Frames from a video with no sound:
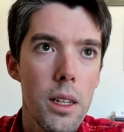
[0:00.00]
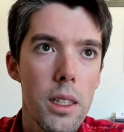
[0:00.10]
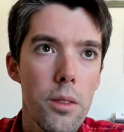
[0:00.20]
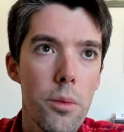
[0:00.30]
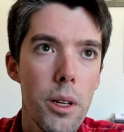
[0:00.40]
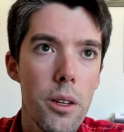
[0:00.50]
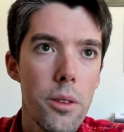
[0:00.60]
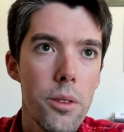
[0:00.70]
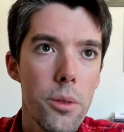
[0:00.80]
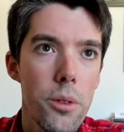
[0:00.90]
at some of my
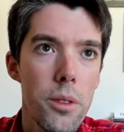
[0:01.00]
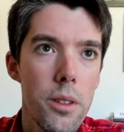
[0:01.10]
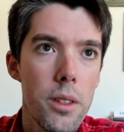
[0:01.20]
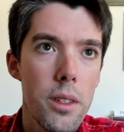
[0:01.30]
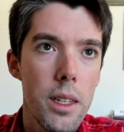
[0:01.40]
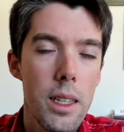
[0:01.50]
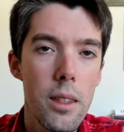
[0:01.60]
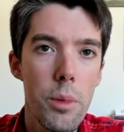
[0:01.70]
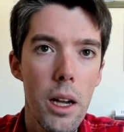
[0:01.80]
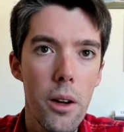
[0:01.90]
own sources in the
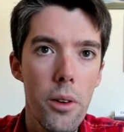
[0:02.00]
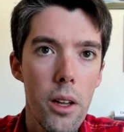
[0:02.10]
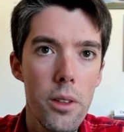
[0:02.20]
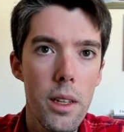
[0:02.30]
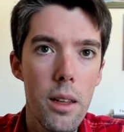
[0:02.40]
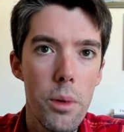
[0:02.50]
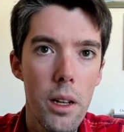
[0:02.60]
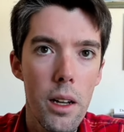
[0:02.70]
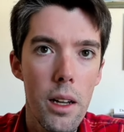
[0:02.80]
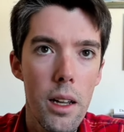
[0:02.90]
background to keep an
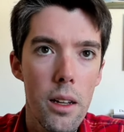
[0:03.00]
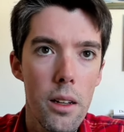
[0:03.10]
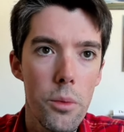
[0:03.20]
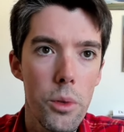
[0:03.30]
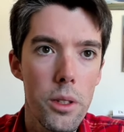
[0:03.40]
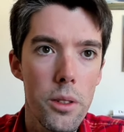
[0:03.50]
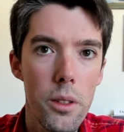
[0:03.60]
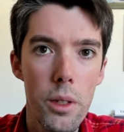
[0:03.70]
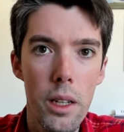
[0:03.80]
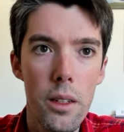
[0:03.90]
eye on what's
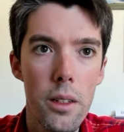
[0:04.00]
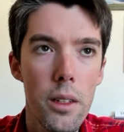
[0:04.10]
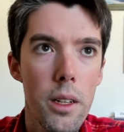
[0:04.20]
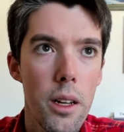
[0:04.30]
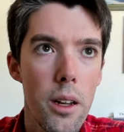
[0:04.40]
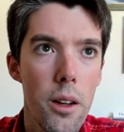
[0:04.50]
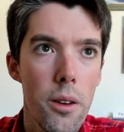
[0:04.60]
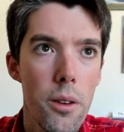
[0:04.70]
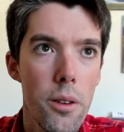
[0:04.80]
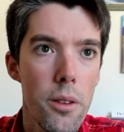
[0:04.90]
going on
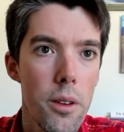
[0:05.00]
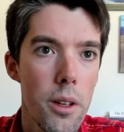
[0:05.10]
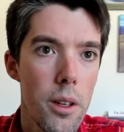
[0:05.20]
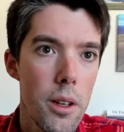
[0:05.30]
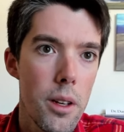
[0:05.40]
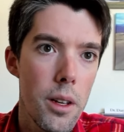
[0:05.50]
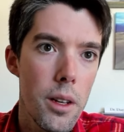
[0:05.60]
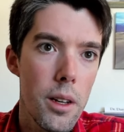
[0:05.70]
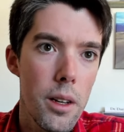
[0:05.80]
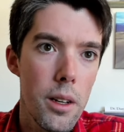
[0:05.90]
here.
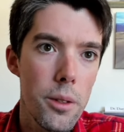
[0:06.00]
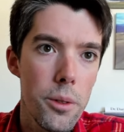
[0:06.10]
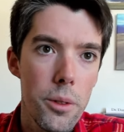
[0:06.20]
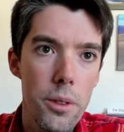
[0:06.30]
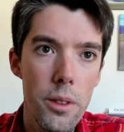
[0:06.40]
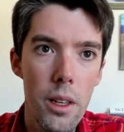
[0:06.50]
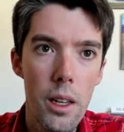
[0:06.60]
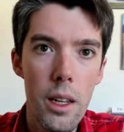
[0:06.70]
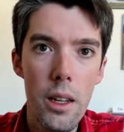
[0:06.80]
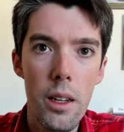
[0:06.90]
Uh, looks
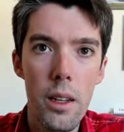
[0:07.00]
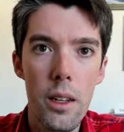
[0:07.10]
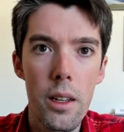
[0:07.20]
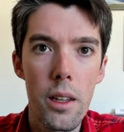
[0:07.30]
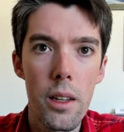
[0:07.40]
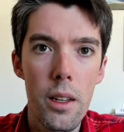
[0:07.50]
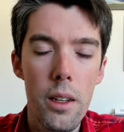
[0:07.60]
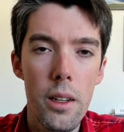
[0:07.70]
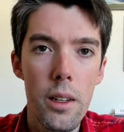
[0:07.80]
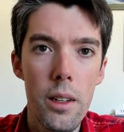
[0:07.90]
like,
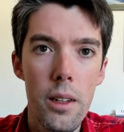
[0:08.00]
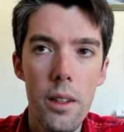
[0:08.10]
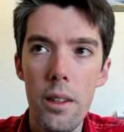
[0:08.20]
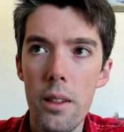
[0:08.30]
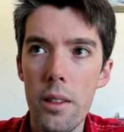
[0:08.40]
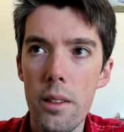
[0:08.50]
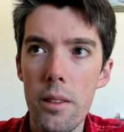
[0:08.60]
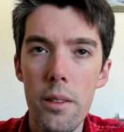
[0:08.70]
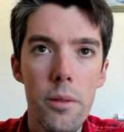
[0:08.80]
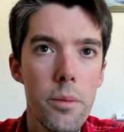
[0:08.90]

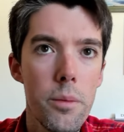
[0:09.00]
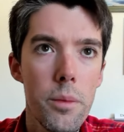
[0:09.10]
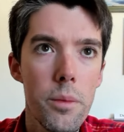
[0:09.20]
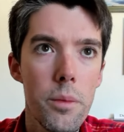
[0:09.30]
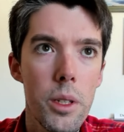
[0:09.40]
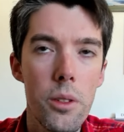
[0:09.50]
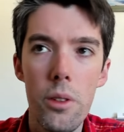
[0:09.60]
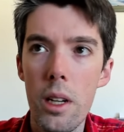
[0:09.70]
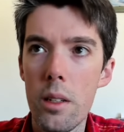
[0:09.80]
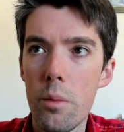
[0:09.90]
um, just
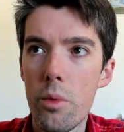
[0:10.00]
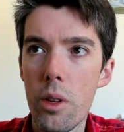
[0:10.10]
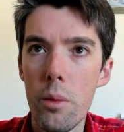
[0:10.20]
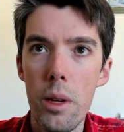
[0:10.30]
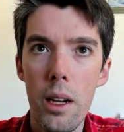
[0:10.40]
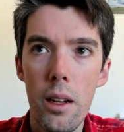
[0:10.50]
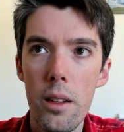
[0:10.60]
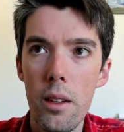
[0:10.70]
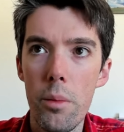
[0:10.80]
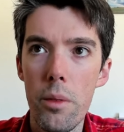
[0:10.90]
trying to bring back
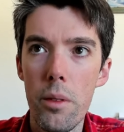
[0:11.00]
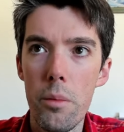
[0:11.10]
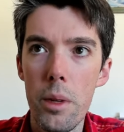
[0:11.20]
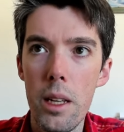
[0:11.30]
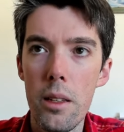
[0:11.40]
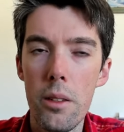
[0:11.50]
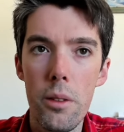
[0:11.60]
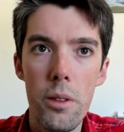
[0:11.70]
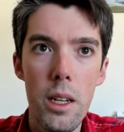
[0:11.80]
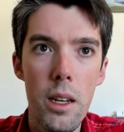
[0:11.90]
up the main
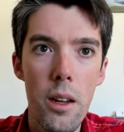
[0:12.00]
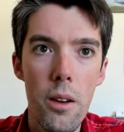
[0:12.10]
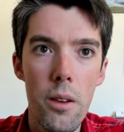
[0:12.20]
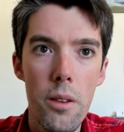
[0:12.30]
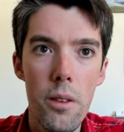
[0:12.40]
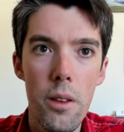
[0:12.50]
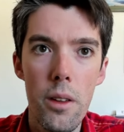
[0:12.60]
screen here.